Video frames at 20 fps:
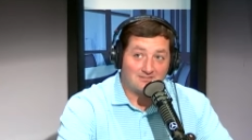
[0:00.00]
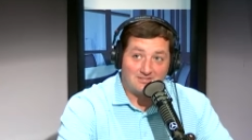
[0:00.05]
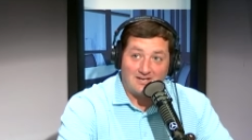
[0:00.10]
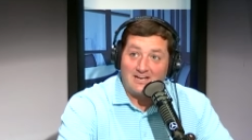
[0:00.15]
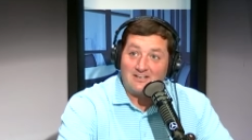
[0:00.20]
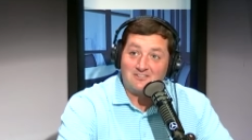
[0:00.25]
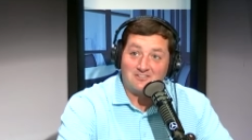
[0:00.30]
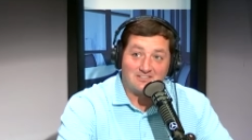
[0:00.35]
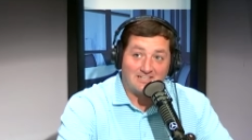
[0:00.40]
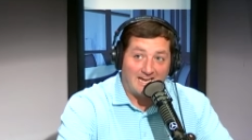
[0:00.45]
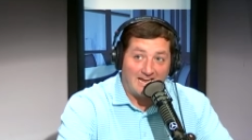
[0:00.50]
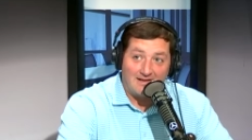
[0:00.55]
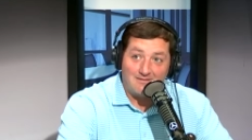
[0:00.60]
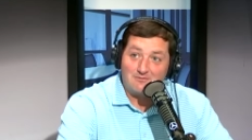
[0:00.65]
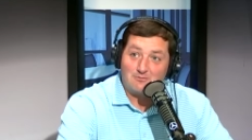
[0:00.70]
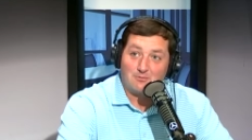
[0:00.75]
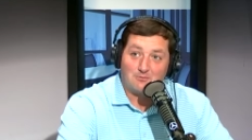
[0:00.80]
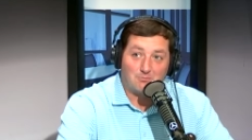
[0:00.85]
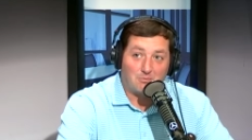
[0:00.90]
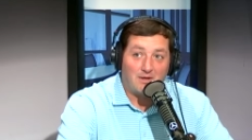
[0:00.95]
and changing
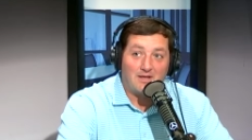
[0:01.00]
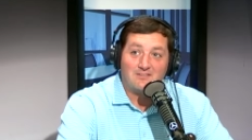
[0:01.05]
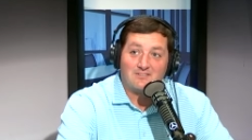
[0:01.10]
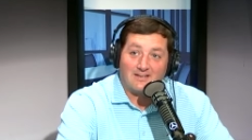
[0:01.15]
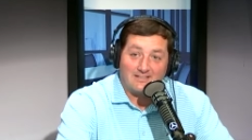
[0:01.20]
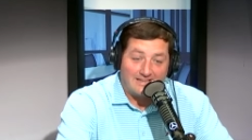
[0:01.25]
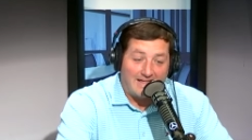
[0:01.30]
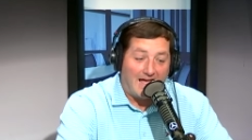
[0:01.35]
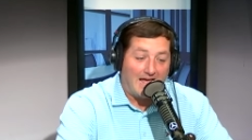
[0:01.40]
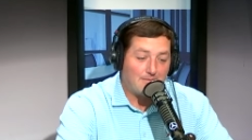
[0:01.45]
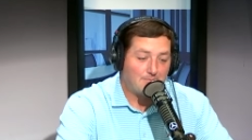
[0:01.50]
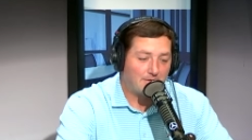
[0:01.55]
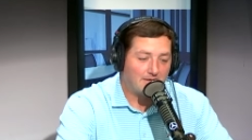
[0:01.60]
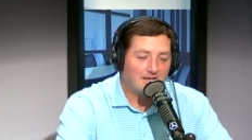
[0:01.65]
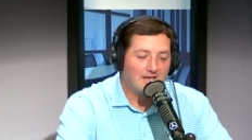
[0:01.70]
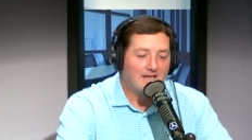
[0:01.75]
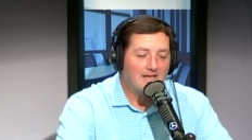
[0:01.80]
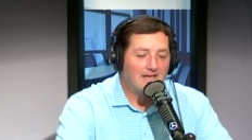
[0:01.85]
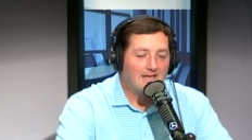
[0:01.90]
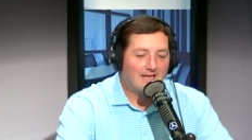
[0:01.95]
games with plays like that.
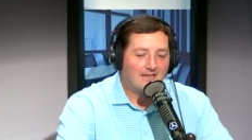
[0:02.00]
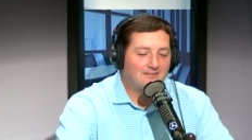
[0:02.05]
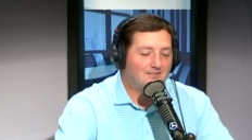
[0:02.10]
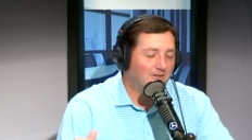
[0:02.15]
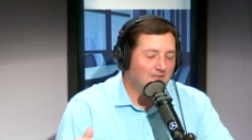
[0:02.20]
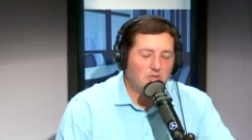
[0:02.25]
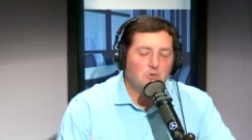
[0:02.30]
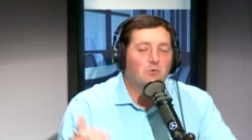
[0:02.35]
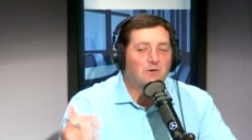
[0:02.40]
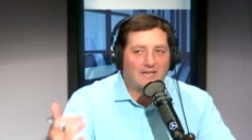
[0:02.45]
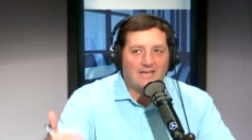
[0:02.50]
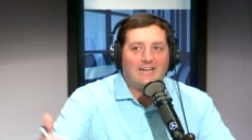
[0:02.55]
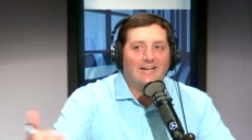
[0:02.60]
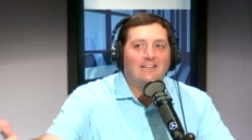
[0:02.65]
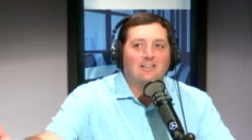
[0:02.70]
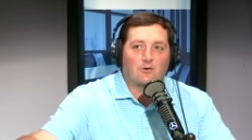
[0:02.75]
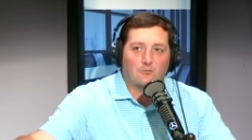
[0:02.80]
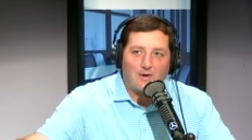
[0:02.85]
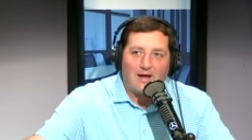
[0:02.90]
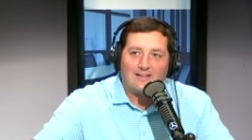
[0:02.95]
But until you get
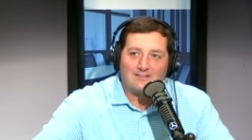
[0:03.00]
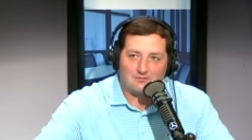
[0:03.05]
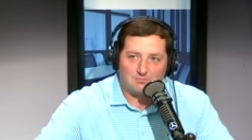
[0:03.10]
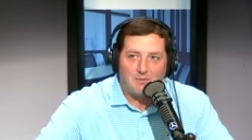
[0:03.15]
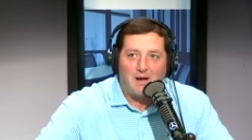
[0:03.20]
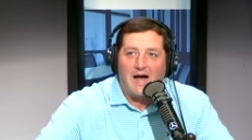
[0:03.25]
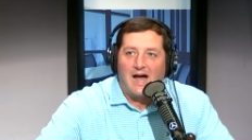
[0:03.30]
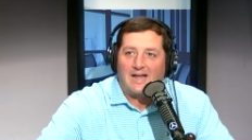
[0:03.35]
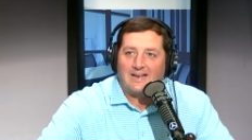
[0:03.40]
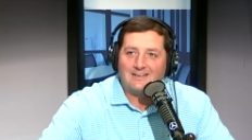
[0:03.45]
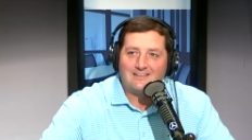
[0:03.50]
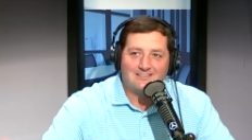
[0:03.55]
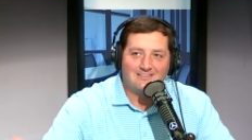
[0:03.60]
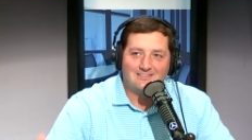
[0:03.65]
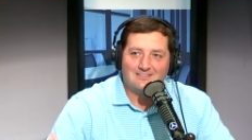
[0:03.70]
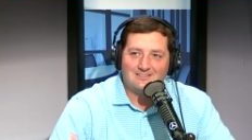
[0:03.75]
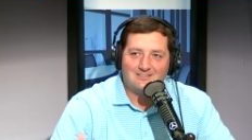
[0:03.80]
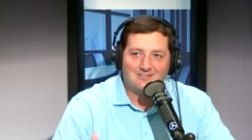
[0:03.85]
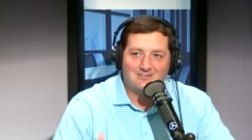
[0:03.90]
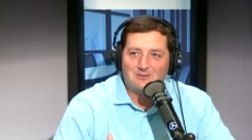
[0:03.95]
in the right spot,
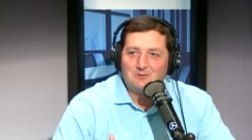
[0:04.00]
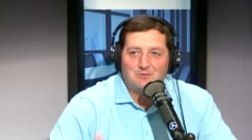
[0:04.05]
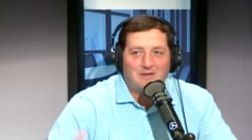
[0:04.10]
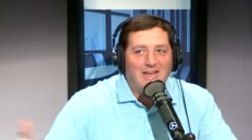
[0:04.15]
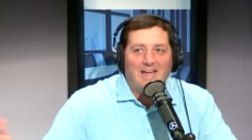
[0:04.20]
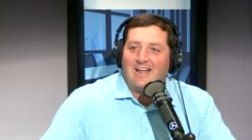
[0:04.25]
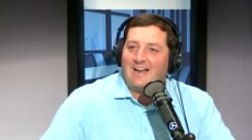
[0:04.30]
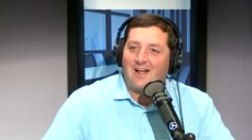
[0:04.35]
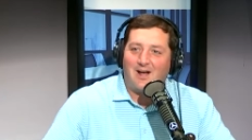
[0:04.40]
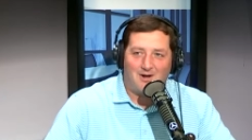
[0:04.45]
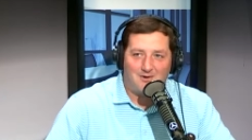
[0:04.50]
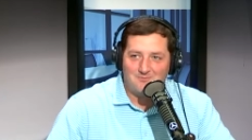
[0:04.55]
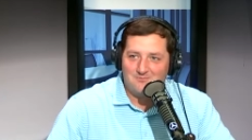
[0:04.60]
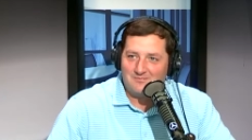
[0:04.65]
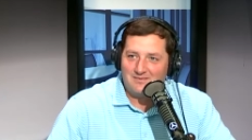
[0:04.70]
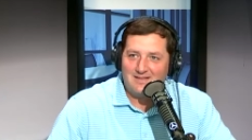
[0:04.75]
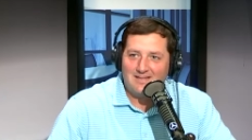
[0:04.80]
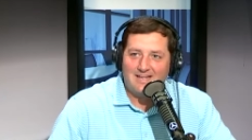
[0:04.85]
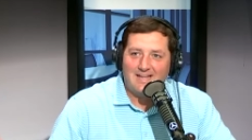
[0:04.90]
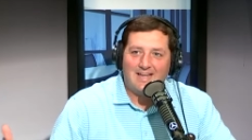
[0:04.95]
you can't help.
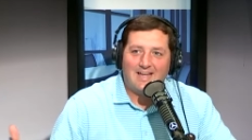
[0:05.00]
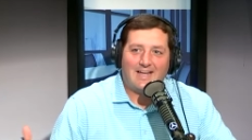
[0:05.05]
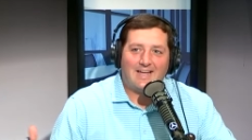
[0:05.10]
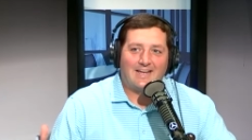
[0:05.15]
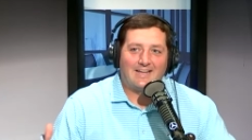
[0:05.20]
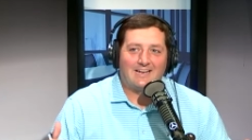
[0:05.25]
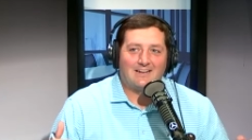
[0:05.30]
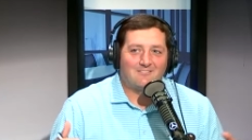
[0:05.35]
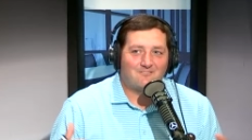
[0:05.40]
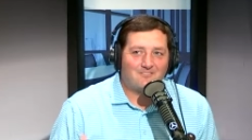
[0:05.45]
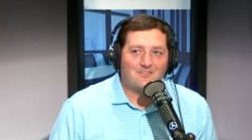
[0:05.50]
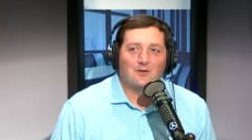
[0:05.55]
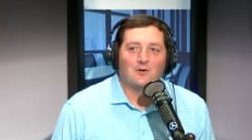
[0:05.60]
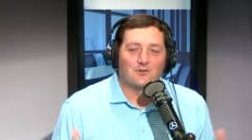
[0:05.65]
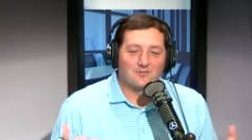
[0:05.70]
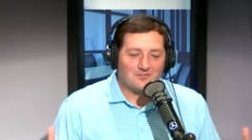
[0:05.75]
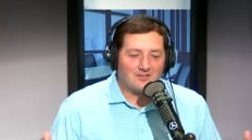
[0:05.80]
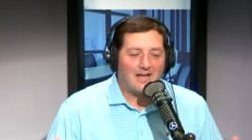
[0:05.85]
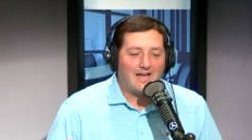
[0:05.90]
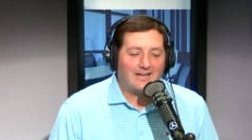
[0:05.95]
And it
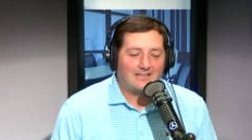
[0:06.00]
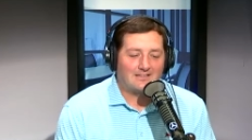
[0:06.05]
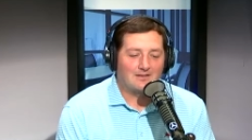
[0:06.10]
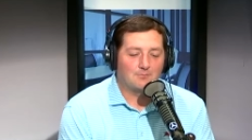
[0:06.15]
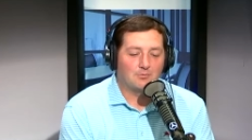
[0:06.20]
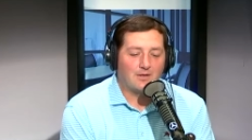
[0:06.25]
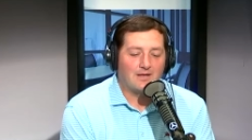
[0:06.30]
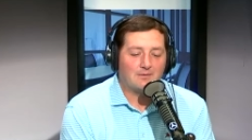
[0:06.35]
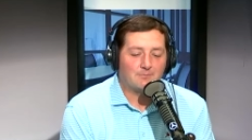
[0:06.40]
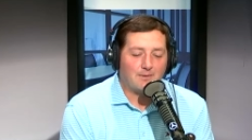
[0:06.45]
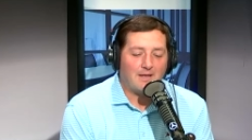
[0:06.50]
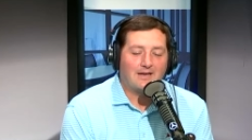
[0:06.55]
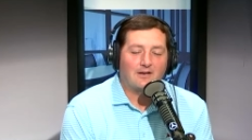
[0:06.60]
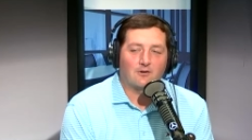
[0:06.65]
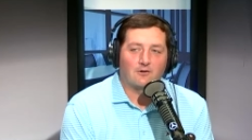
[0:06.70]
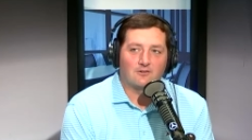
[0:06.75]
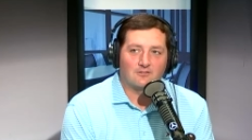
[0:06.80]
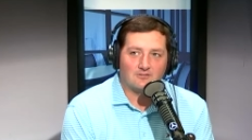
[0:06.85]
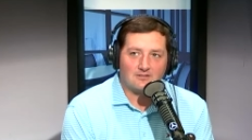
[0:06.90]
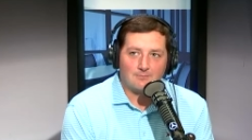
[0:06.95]
feels like that Blake
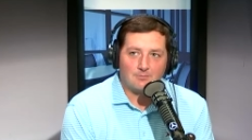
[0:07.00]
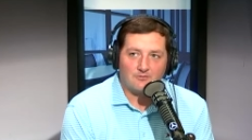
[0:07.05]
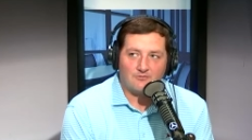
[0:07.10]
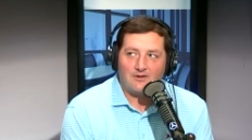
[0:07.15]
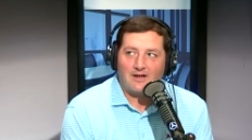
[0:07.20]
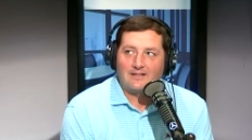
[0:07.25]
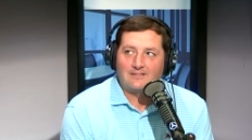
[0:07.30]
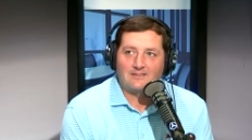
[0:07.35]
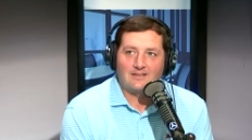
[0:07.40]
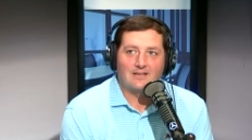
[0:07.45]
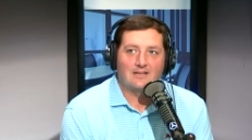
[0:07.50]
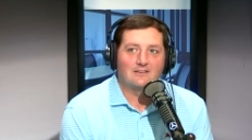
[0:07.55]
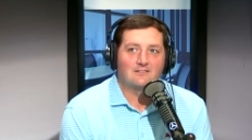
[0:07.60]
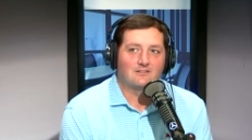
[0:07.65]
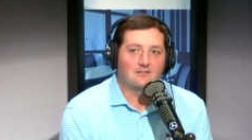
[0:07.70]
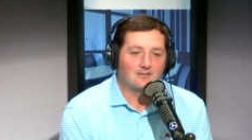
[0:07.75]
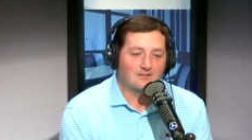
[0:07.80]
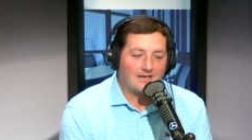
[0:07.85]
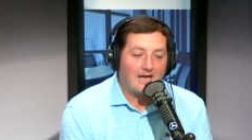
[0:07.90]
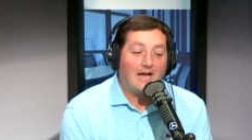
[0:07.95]
Baker has simplified
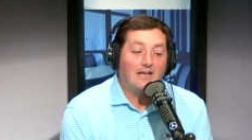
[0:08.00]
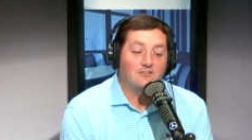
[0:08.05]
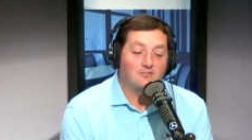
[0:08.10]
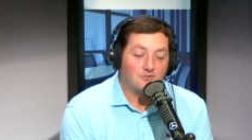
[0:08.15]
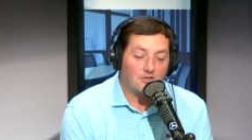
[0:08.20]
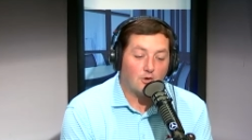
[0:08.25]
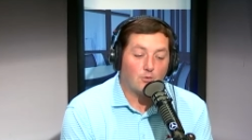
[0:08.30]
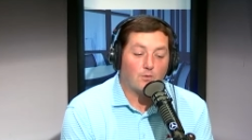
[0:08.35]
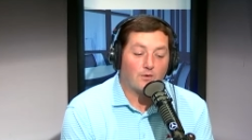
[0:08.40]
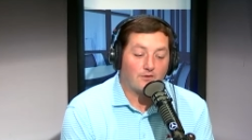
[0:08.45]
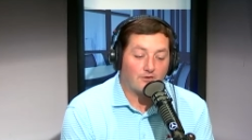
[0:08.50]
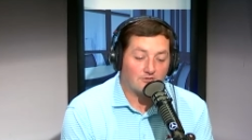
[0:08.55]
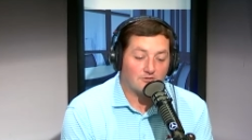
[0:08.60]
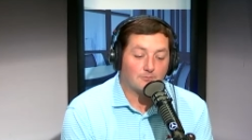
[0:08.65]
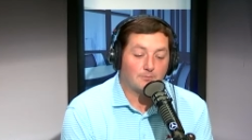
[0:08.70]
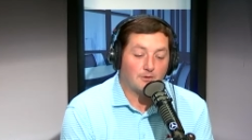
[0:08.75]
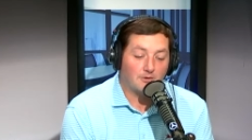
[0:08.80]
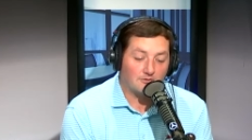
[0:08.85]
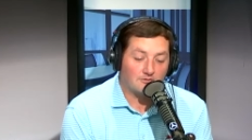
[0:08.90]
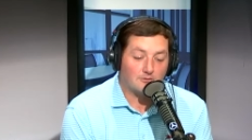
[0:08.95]
things and the guys know where they're
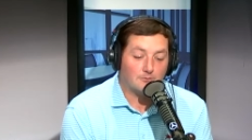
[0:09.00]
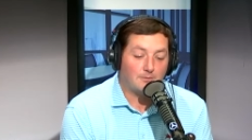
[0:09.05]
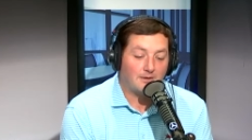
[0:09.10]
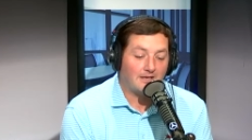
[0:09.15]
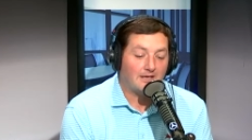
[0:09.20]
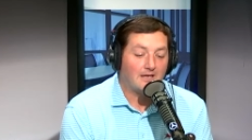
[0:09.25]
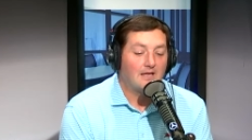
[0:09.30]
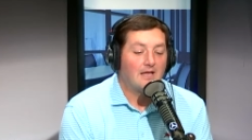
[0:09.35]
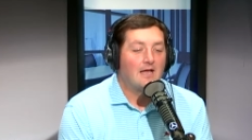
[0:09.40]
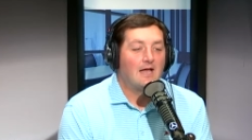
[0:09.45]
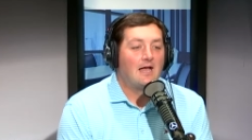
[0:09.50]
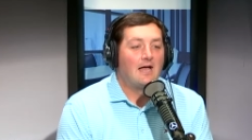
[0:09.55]
supposed to be.